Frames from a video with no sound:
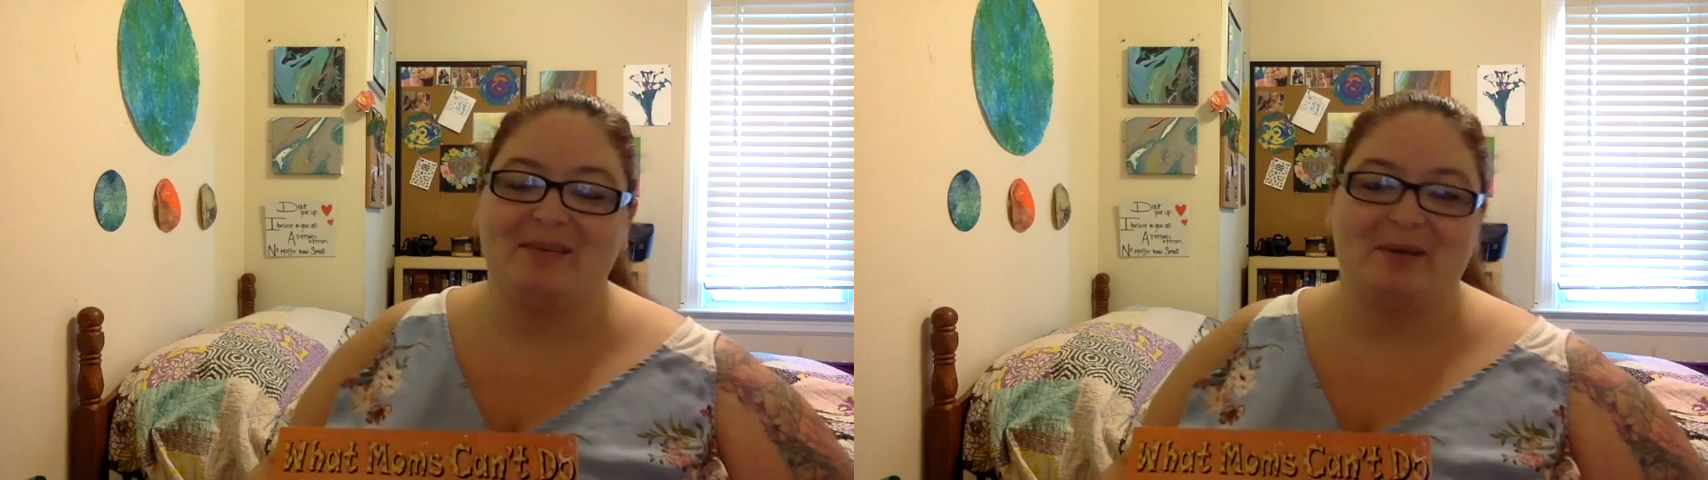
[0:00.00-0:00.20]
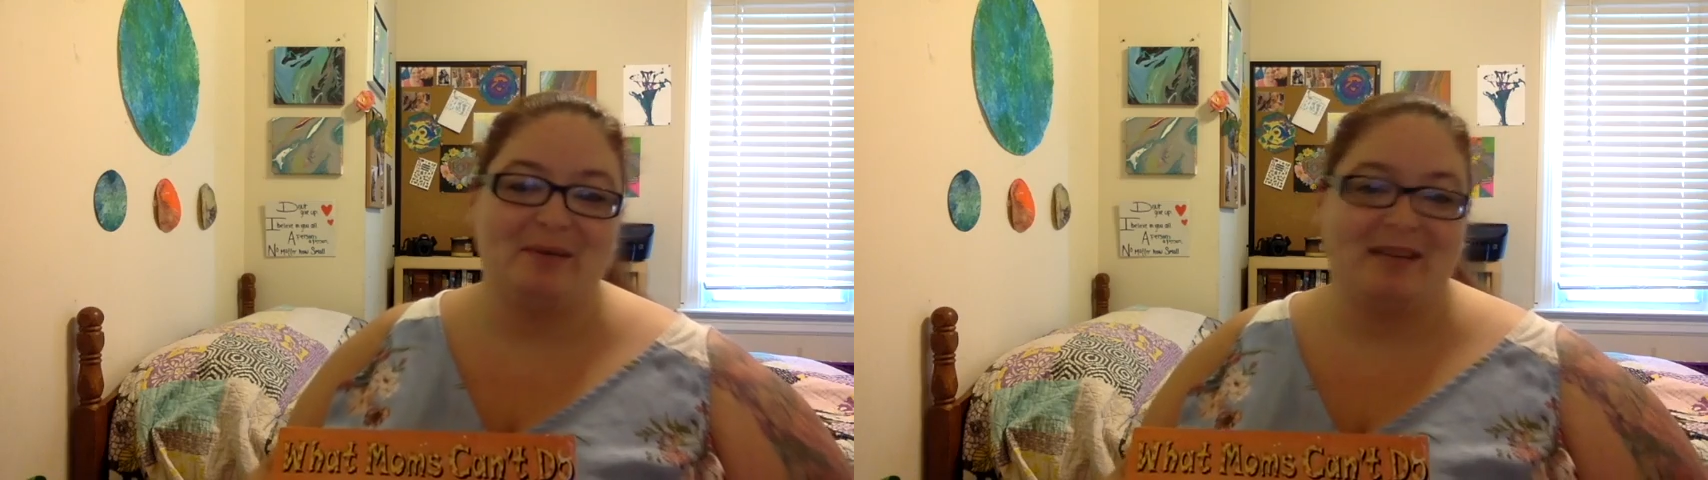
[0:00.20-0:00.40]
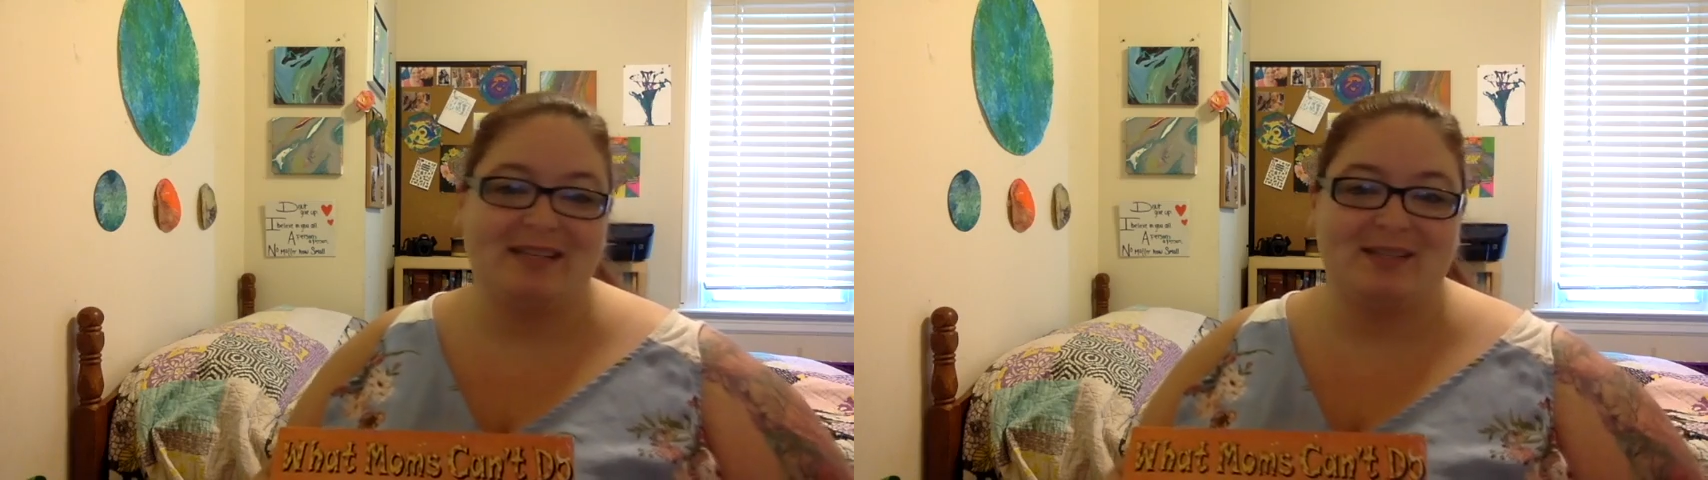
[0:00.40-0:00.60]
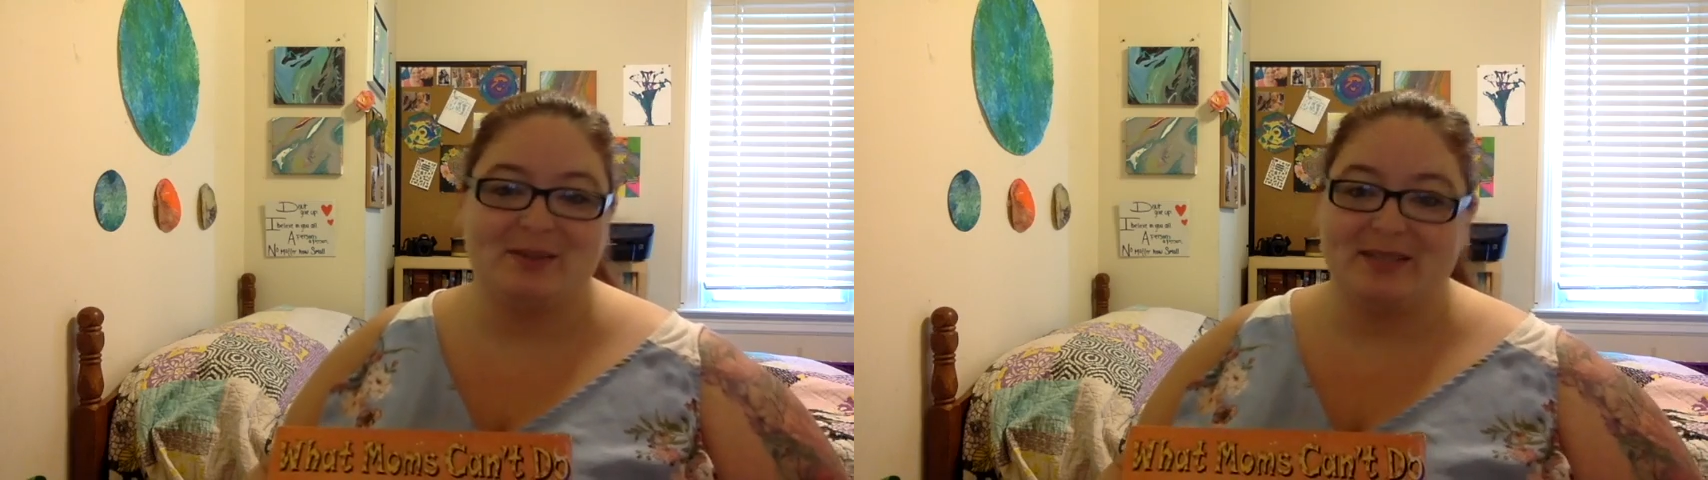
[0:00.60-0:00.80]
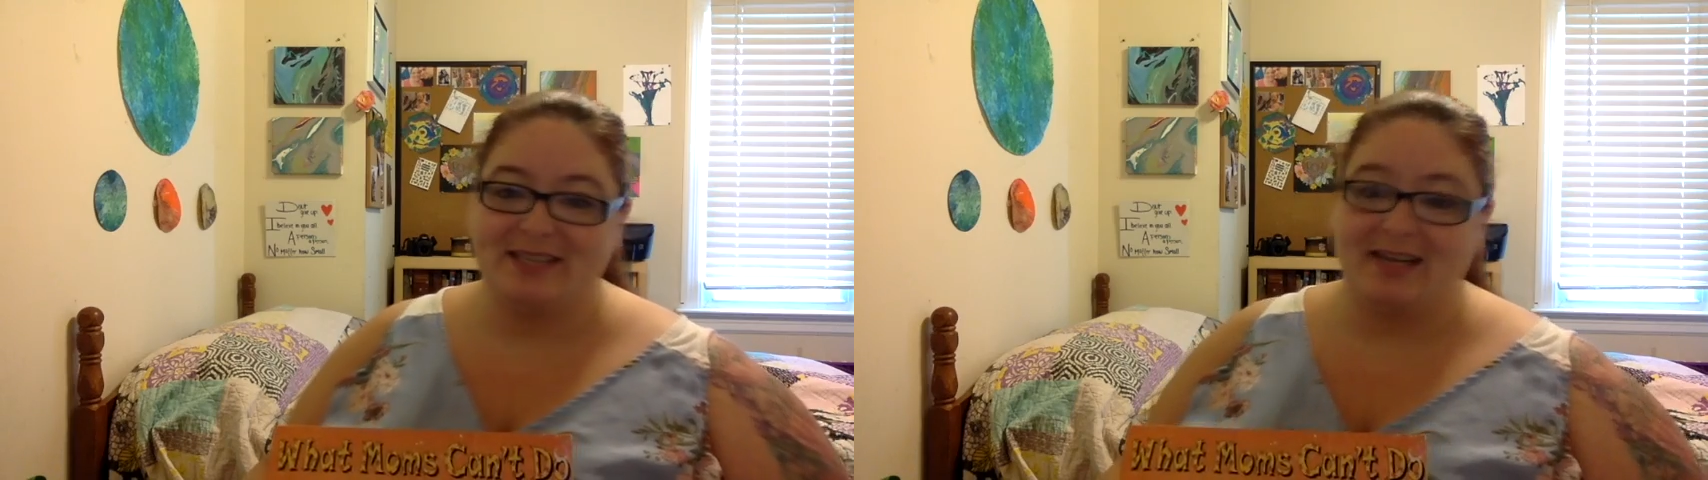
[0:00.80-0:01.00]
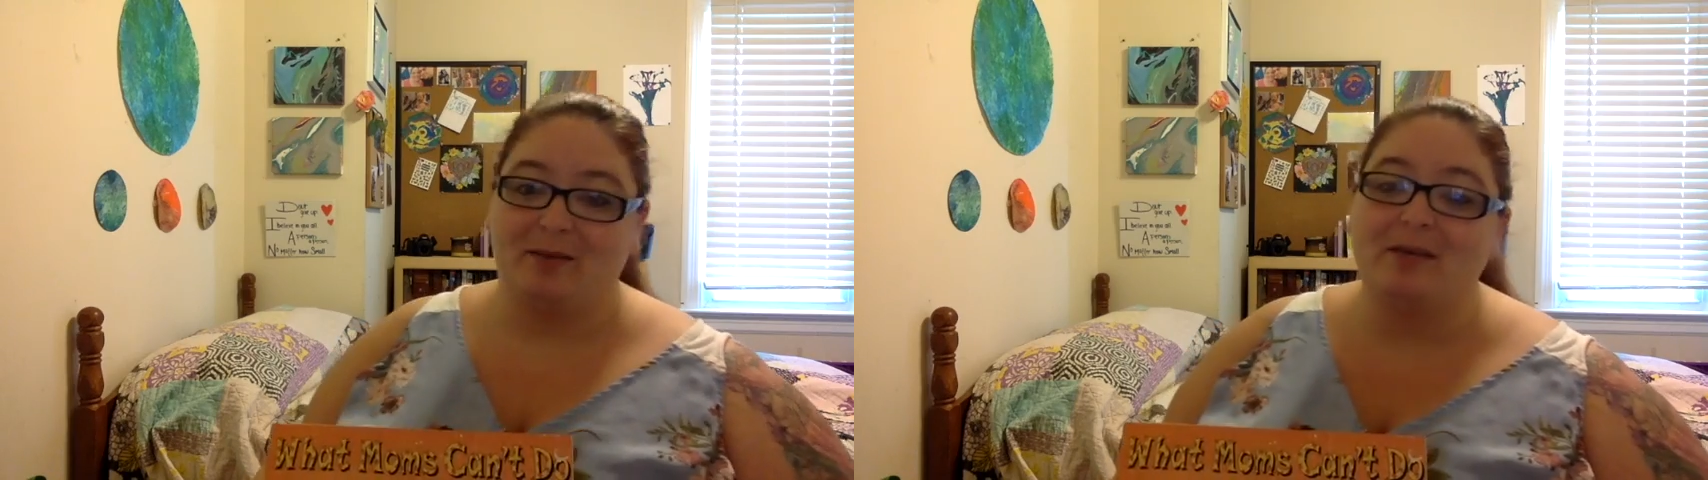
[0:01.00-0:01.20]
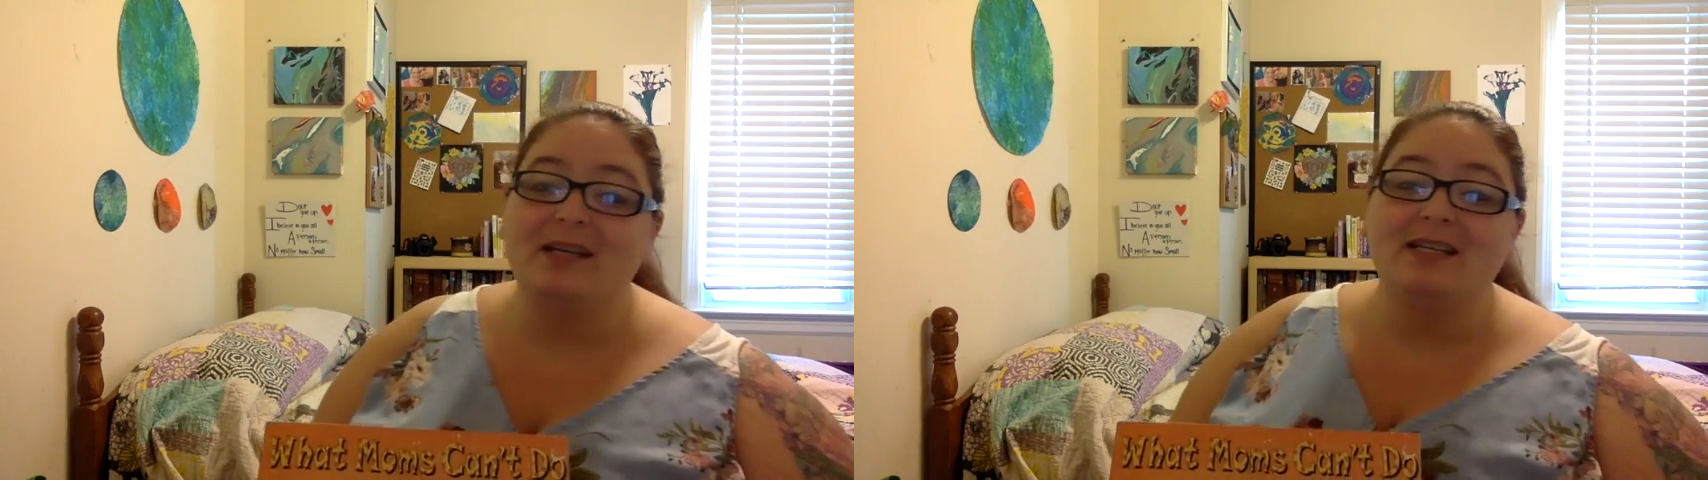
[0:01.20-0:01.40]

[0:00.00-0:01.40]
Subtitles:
Welcome back to Storytime.